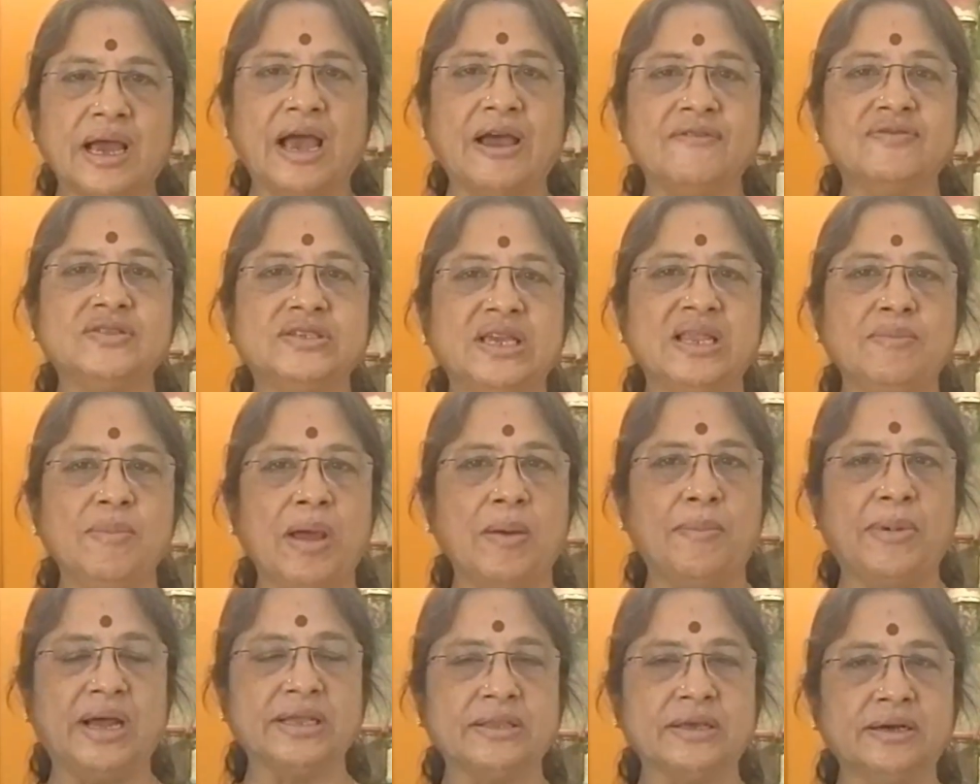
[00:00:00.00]
I've seen
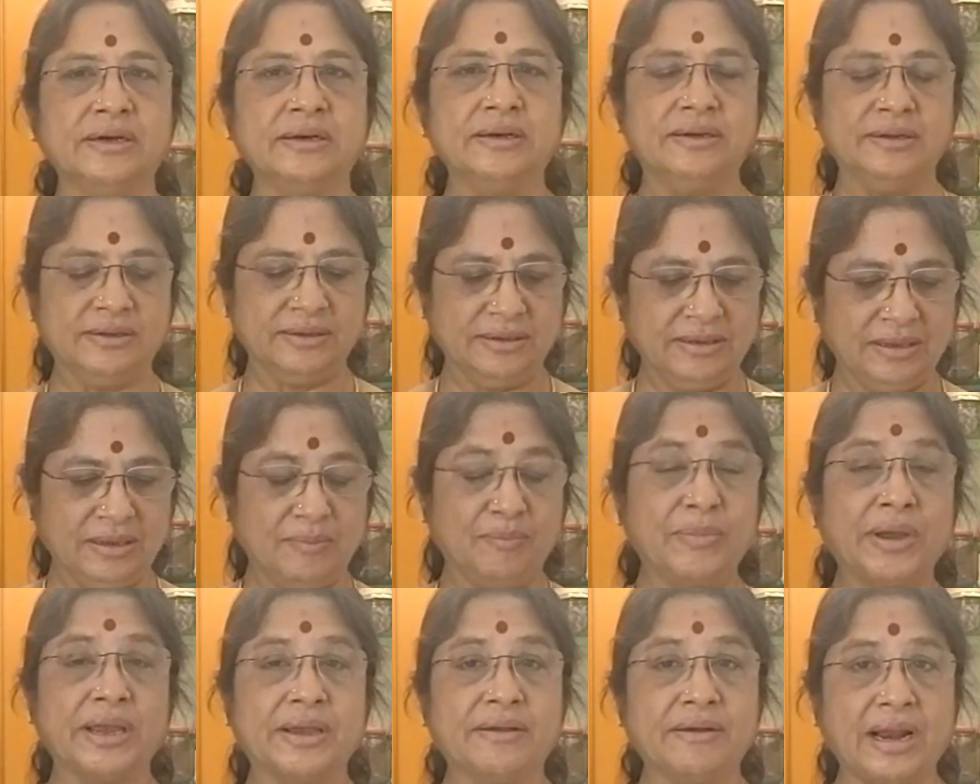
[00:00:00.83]
my mother,
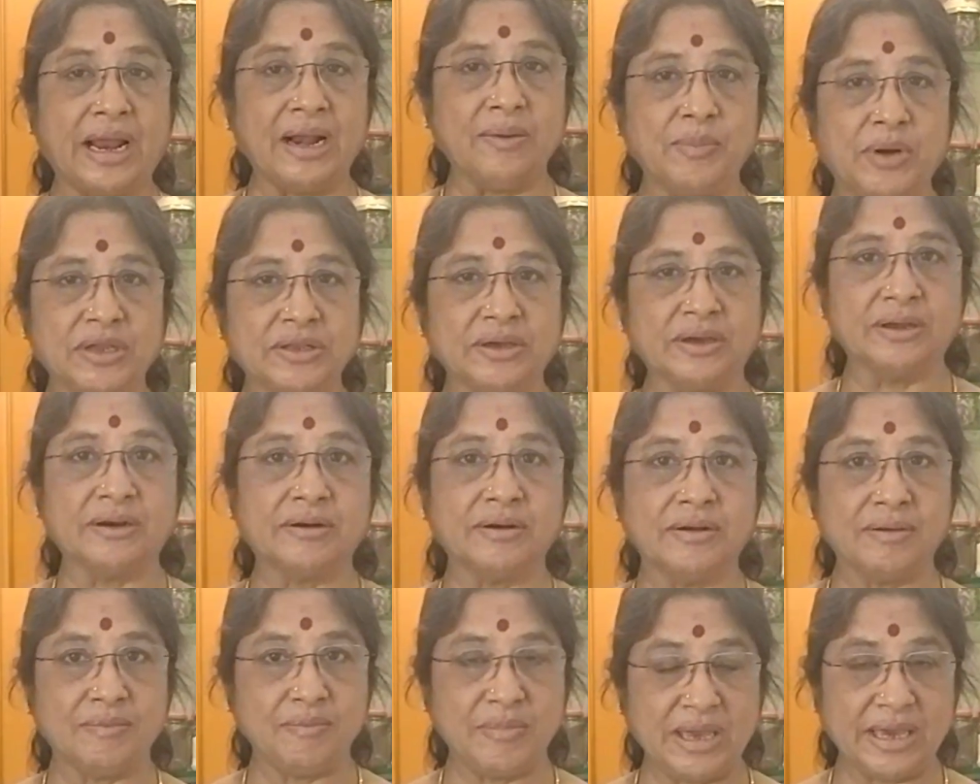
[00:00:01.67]
my
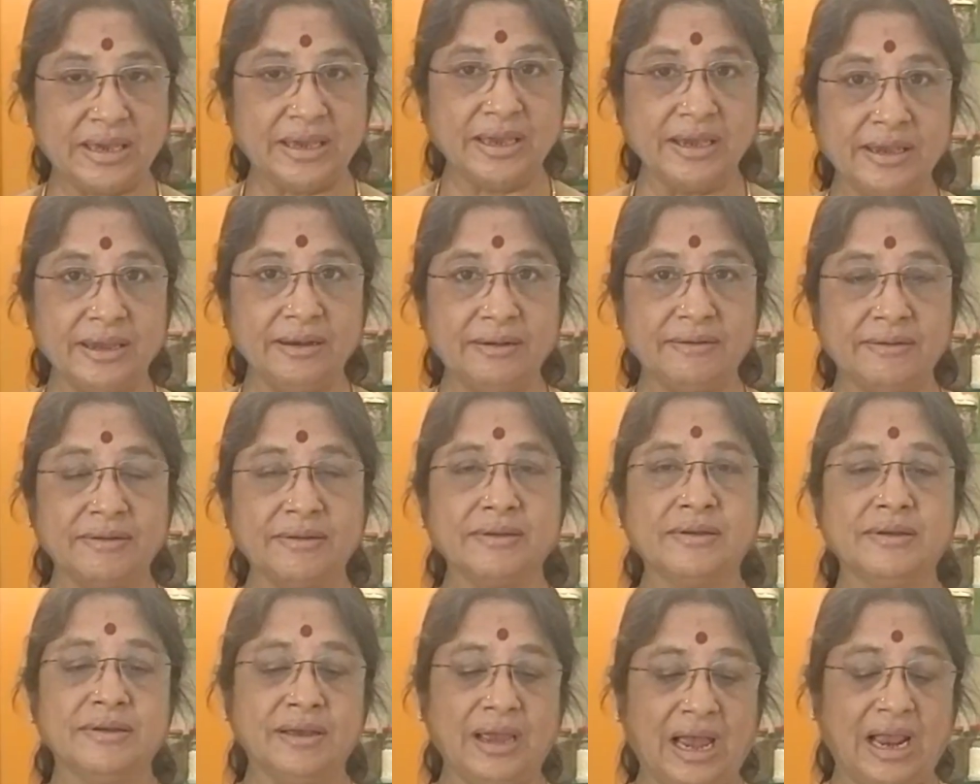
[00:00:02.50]
grandmother making it,
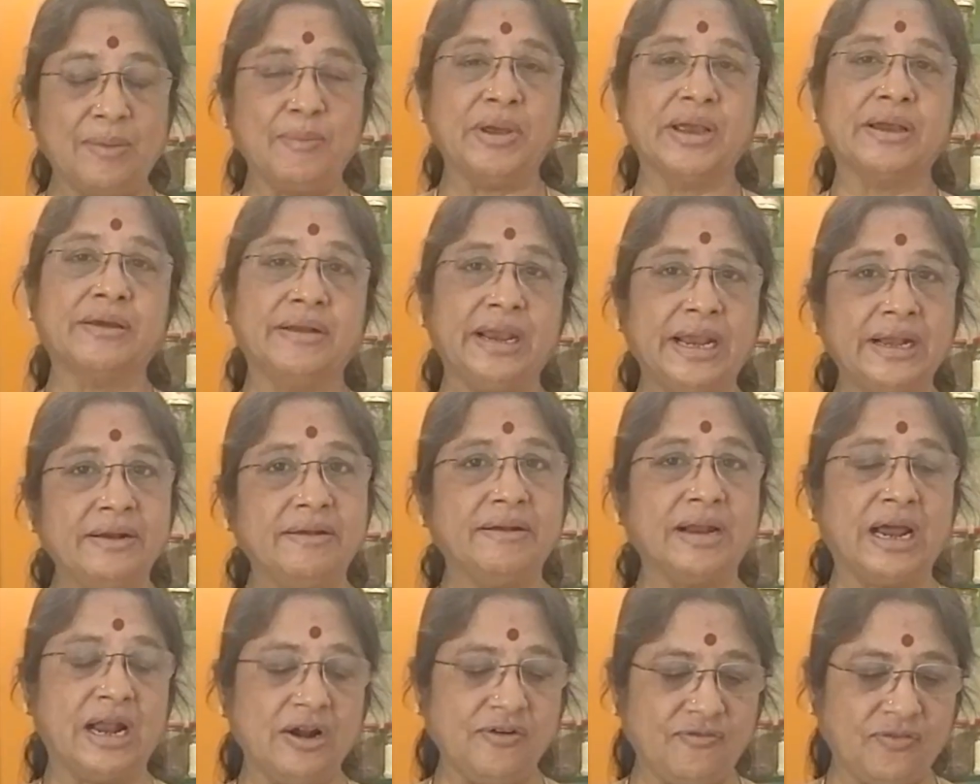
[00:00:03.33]
and my
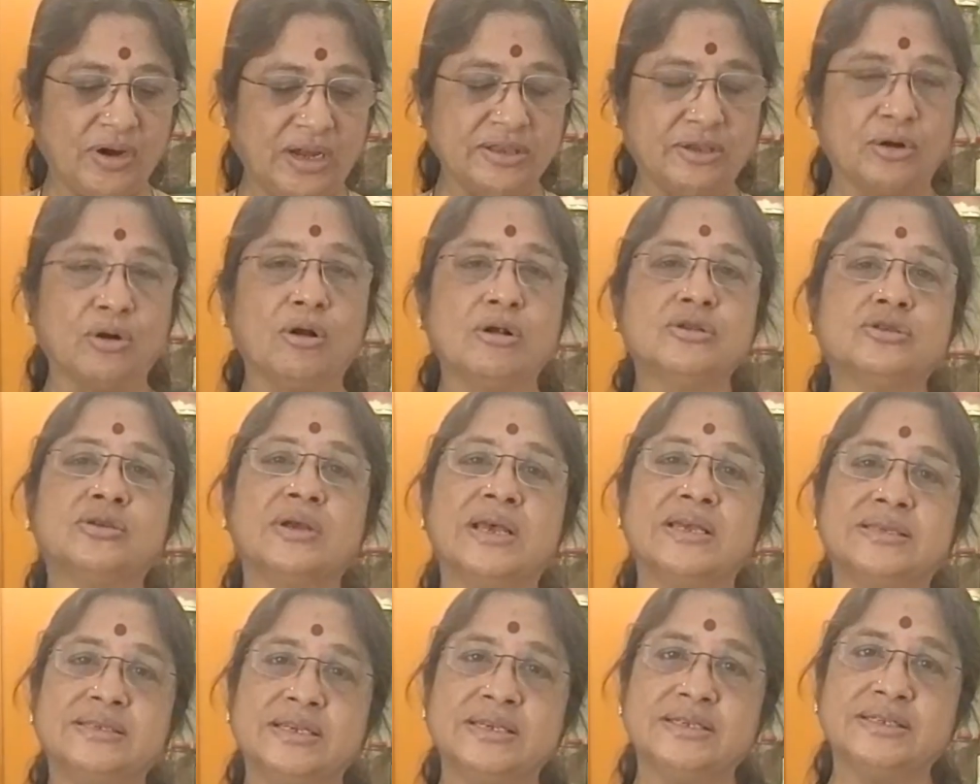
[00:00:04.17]
great-grandfather also
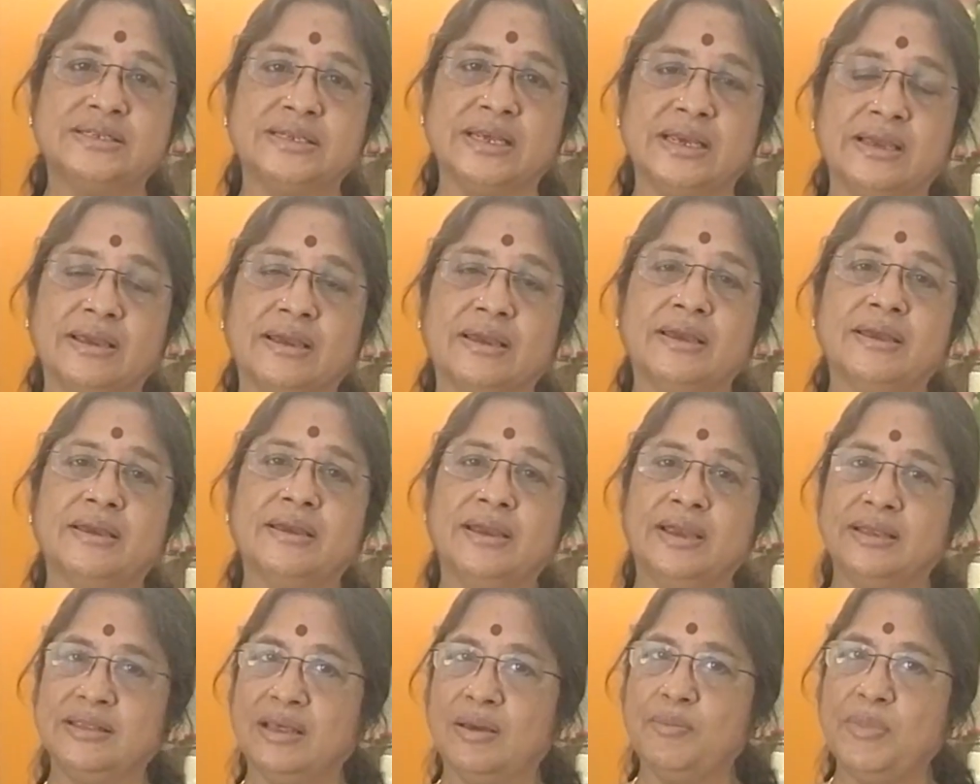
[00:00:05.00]
assisting
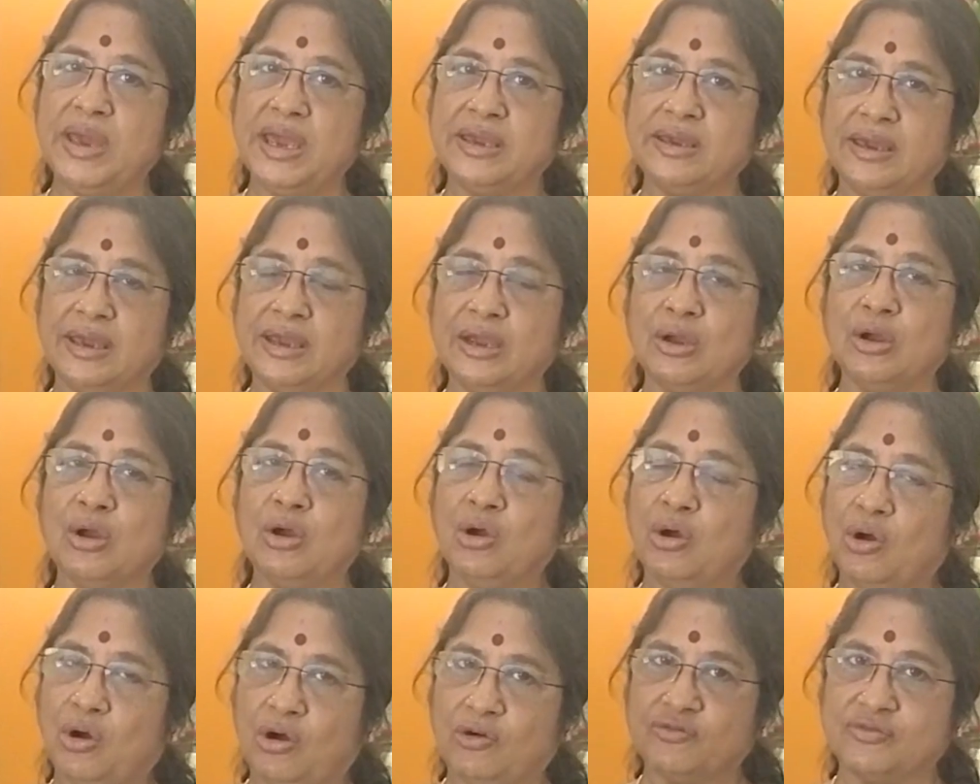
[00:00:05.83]
in the making
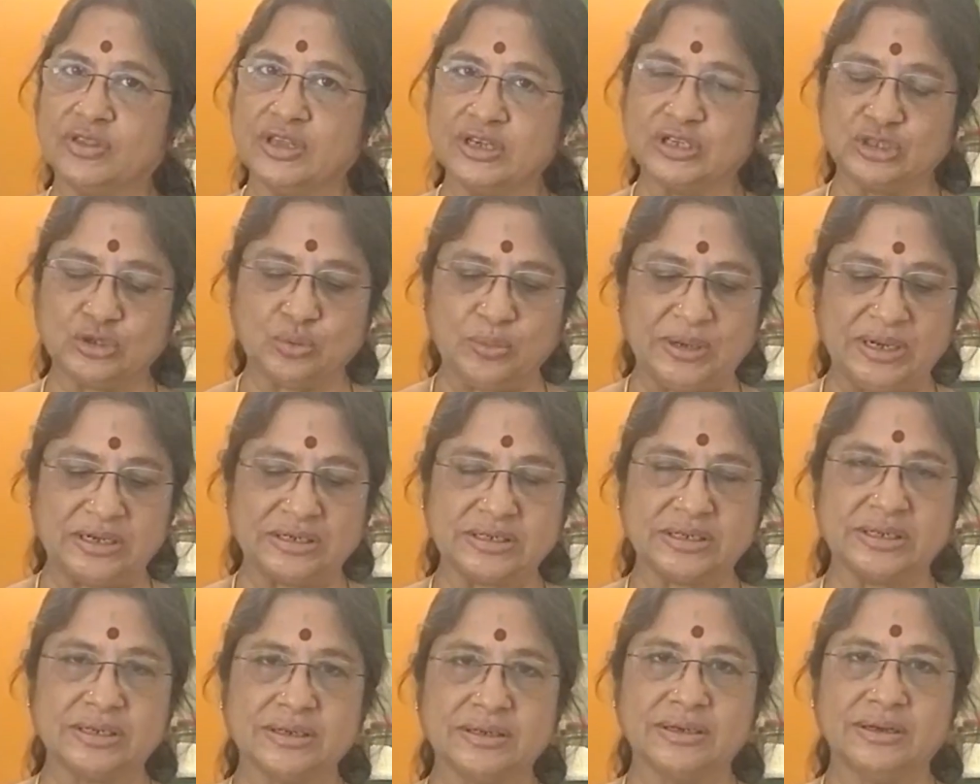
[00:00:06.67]
of this
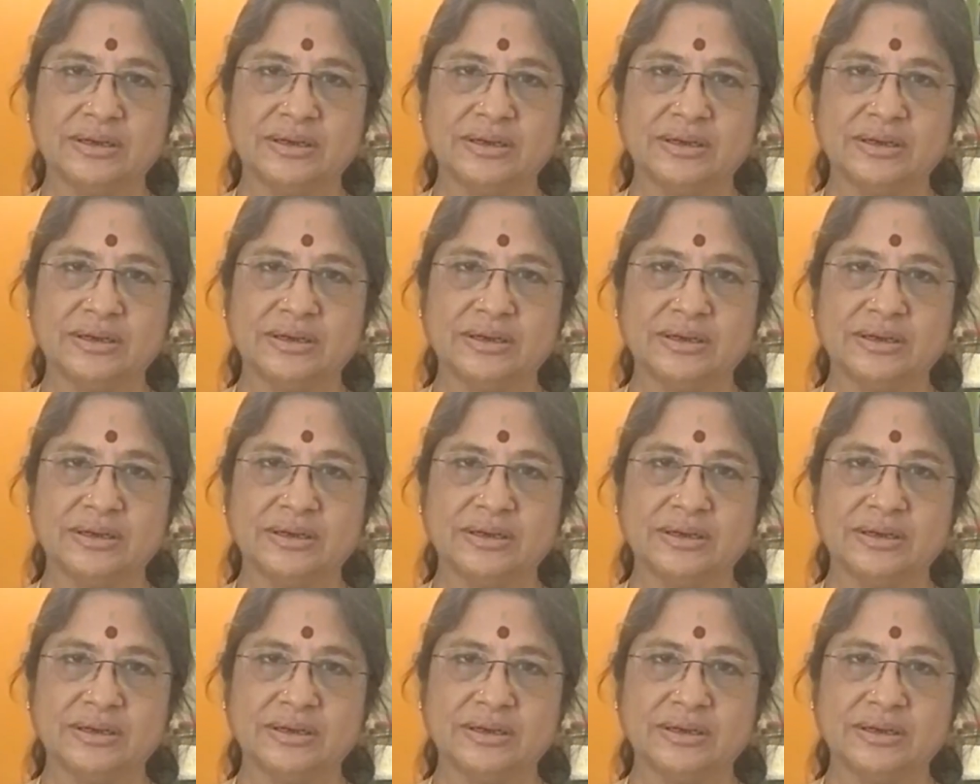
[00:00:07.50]
sweet.